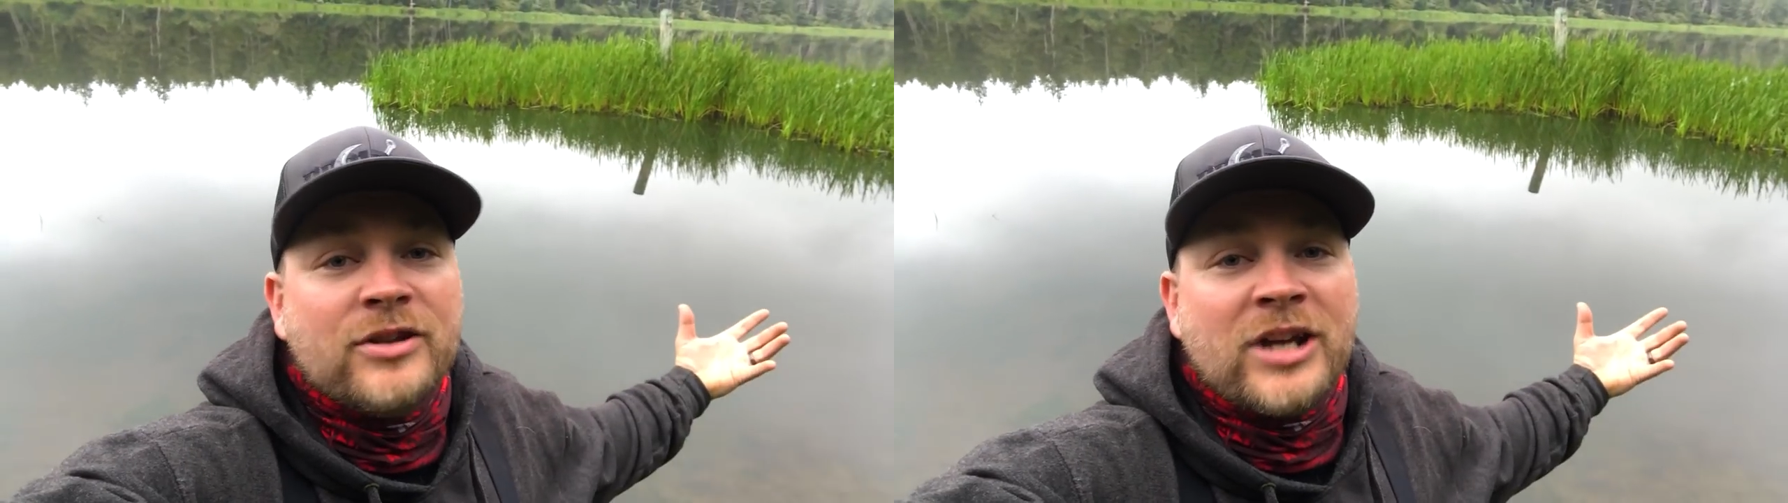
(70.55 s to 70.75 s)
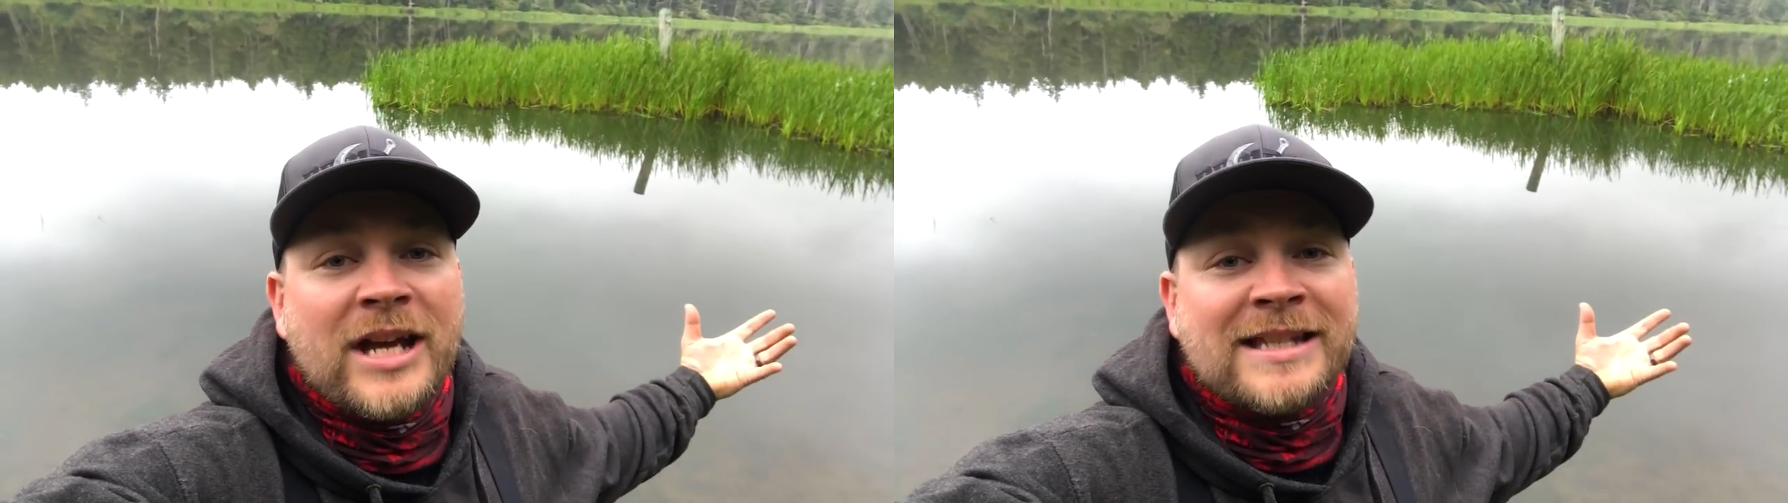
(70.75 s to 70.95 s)

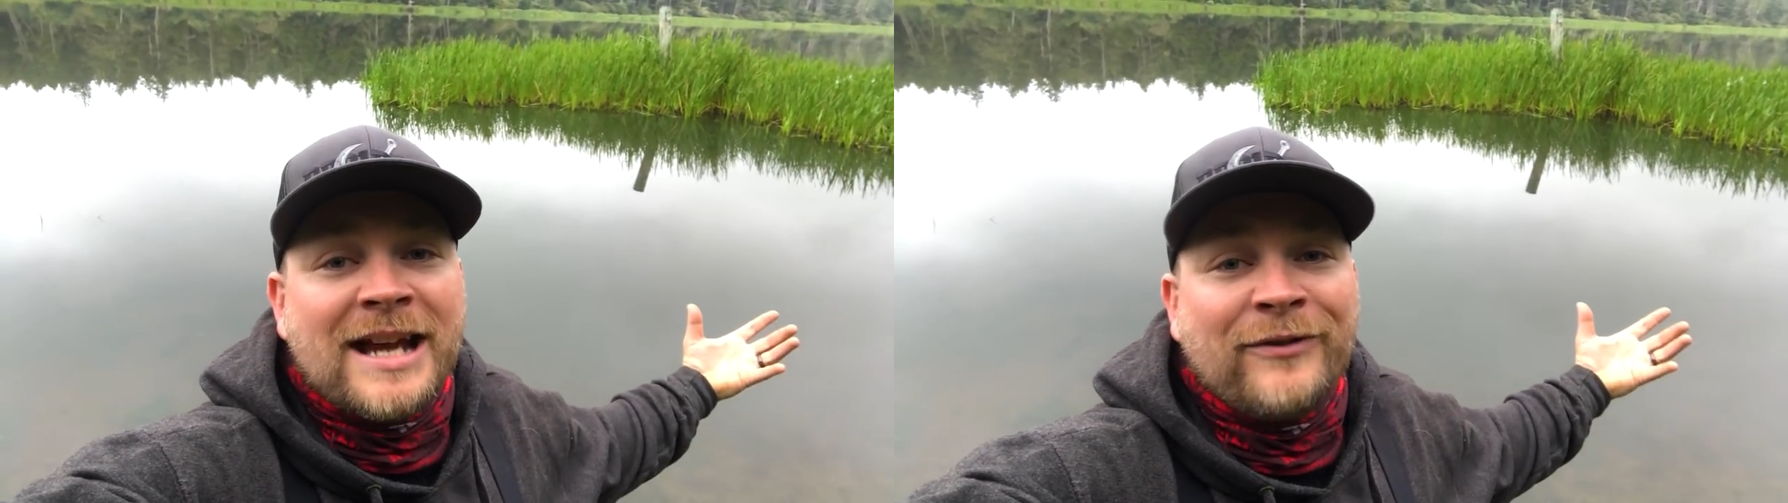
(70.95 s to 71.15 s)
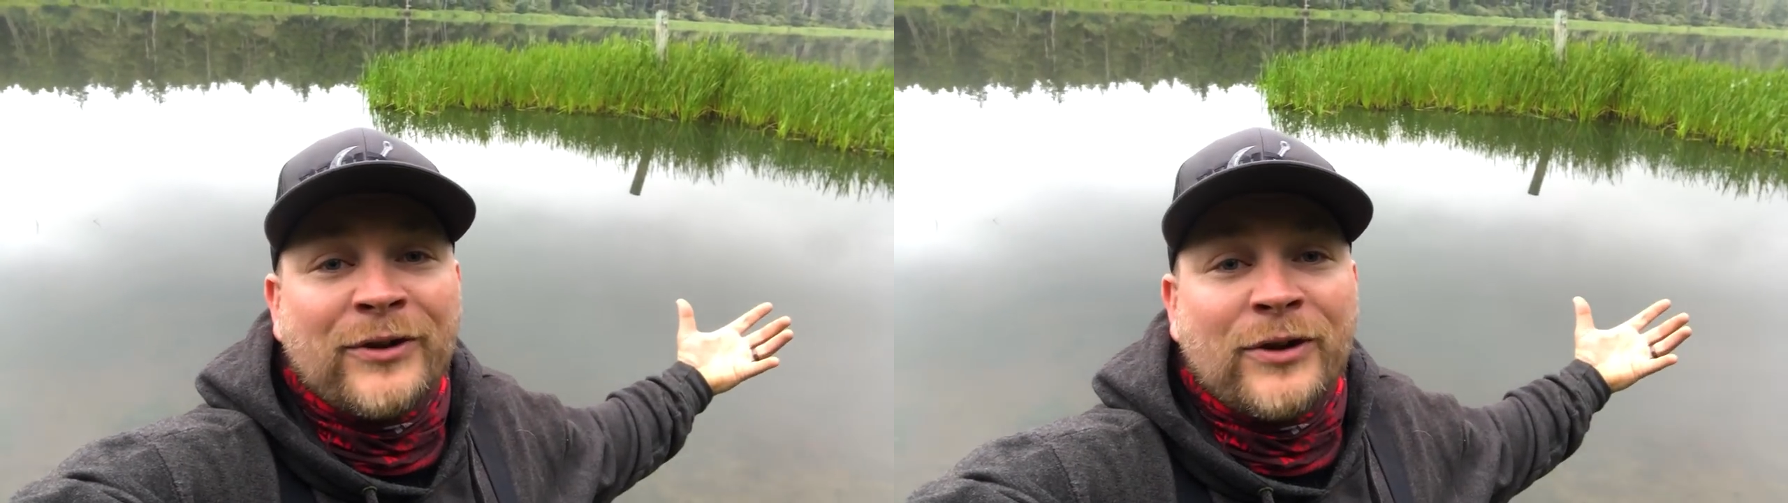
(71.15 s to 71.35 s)
chase
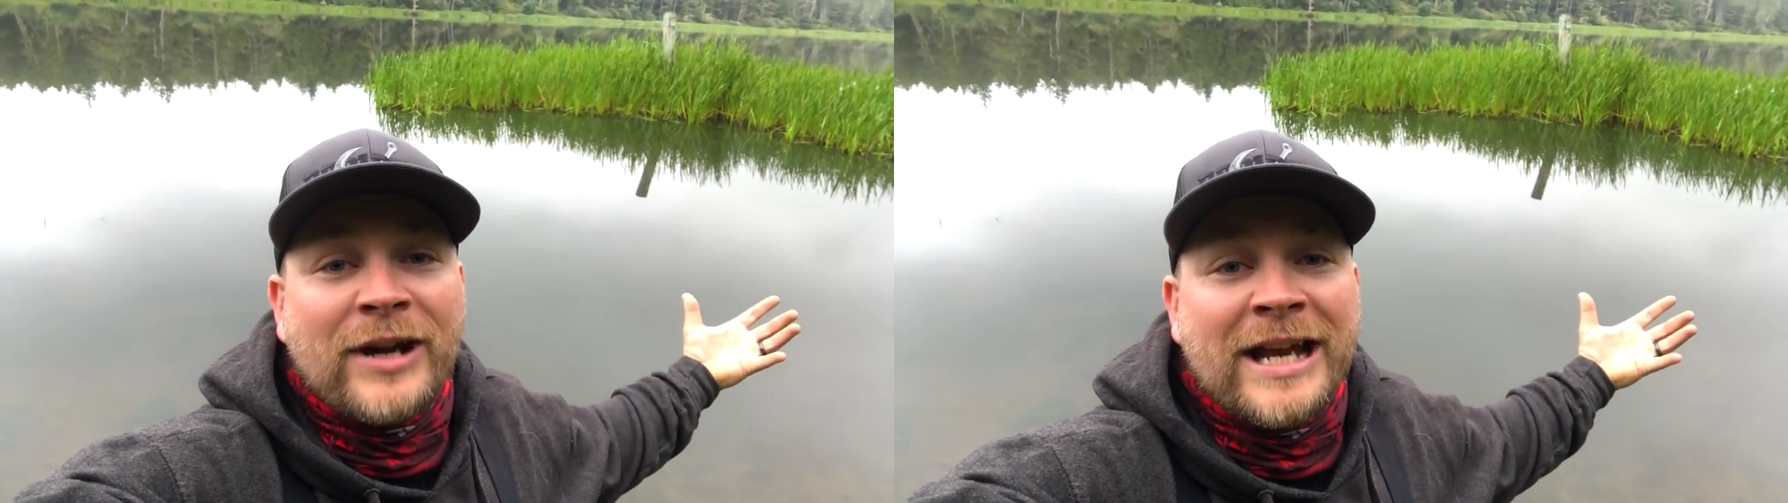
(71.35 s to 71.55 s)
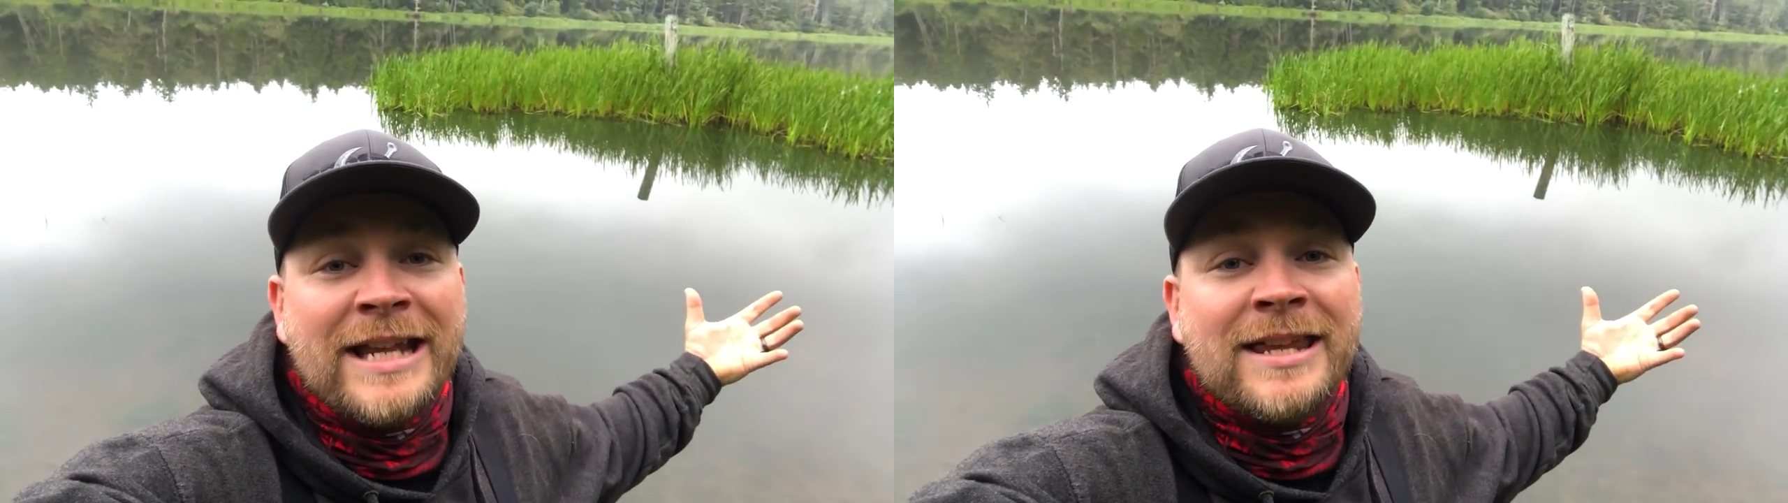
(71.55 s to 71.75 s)
after
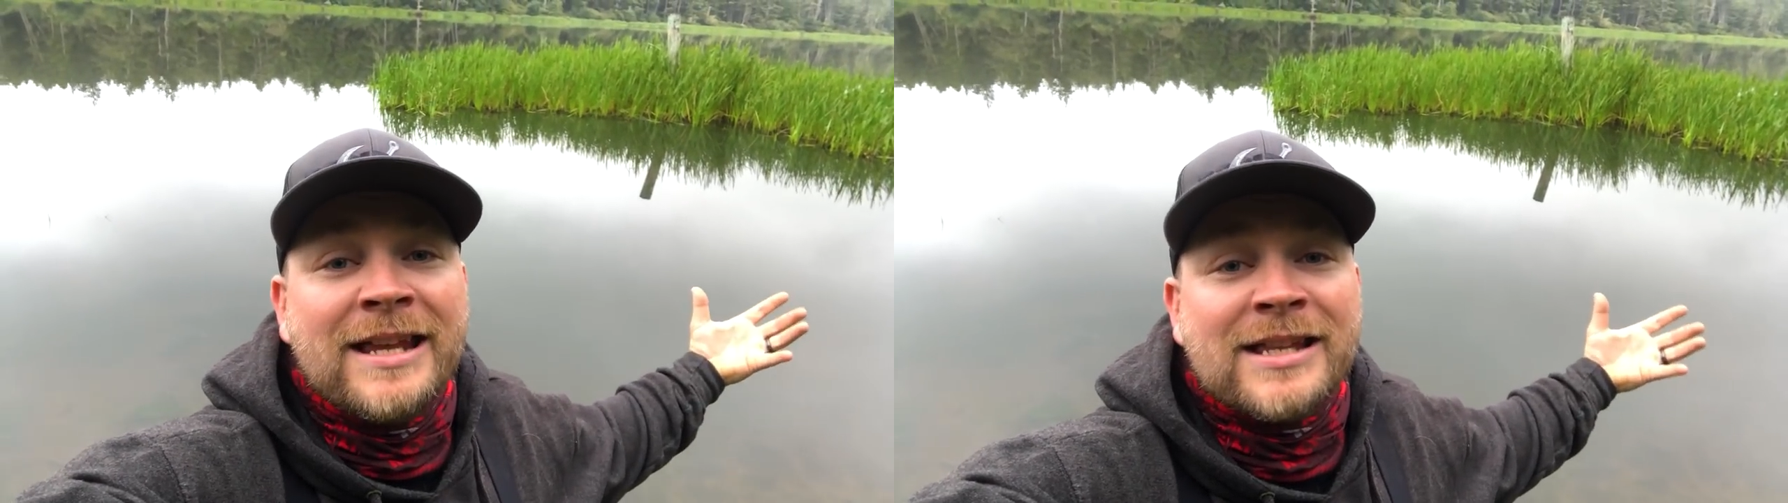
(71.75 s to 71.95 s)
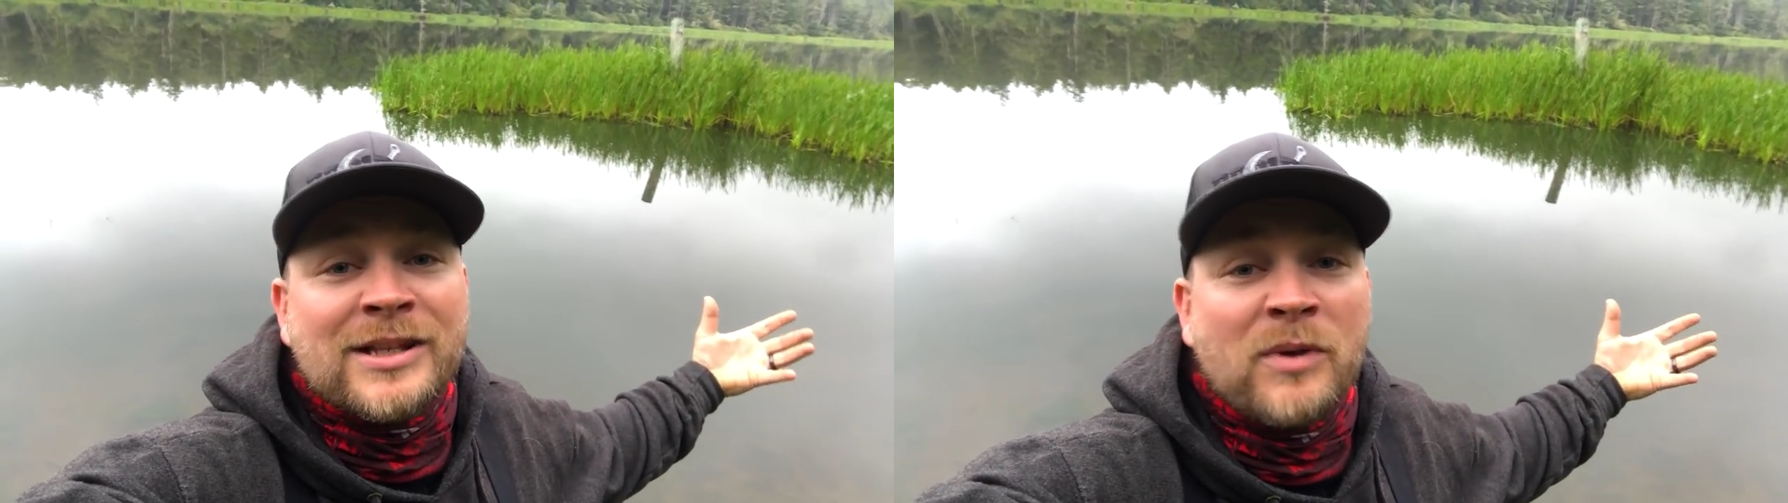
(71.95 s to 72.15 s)

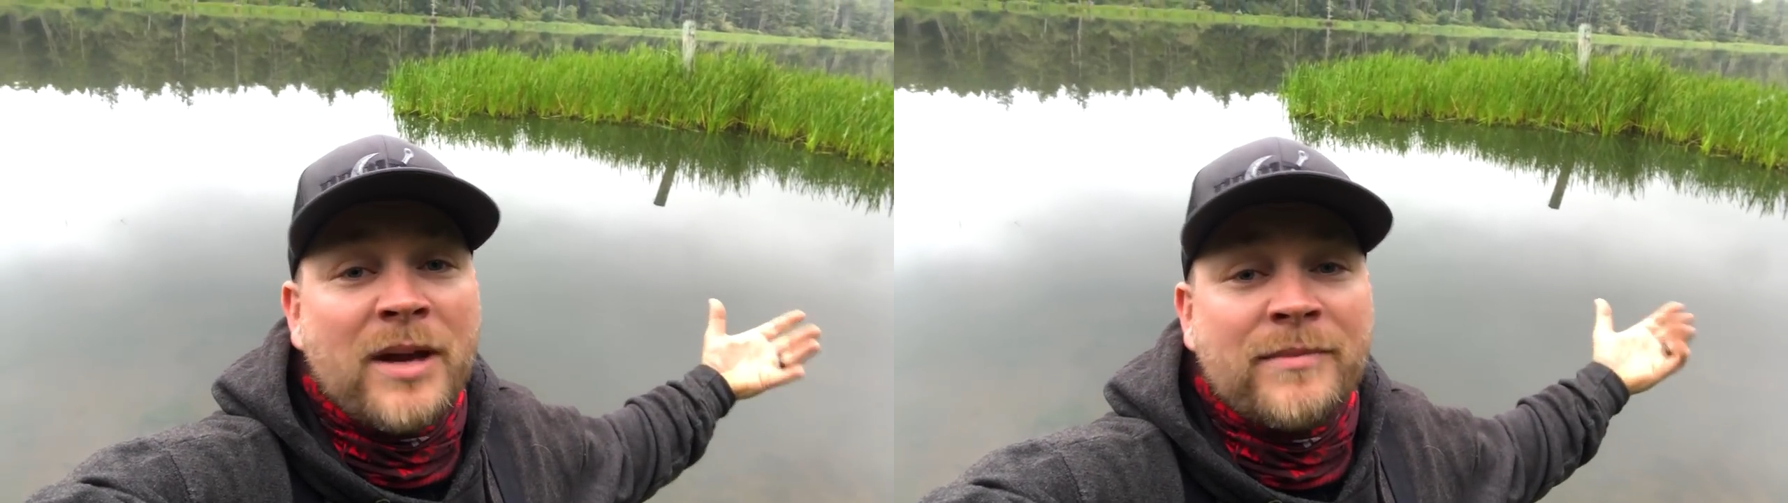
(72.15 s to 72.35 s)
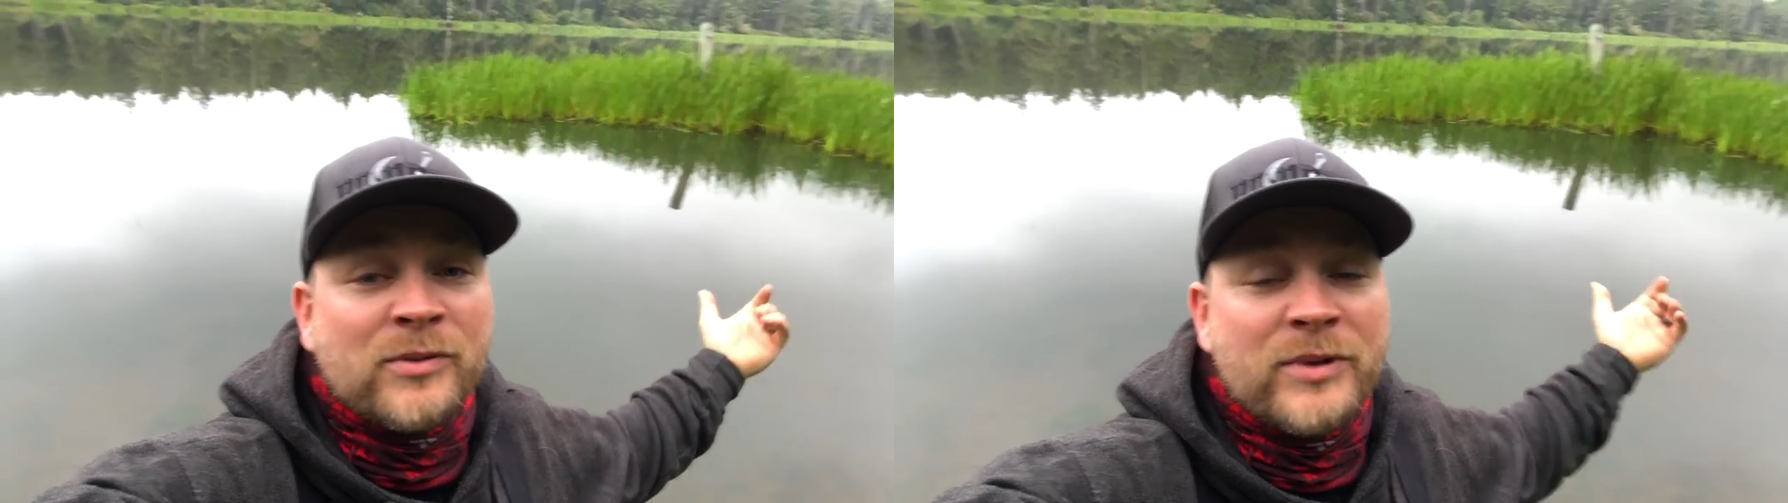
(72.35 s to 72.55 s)
anything that swims.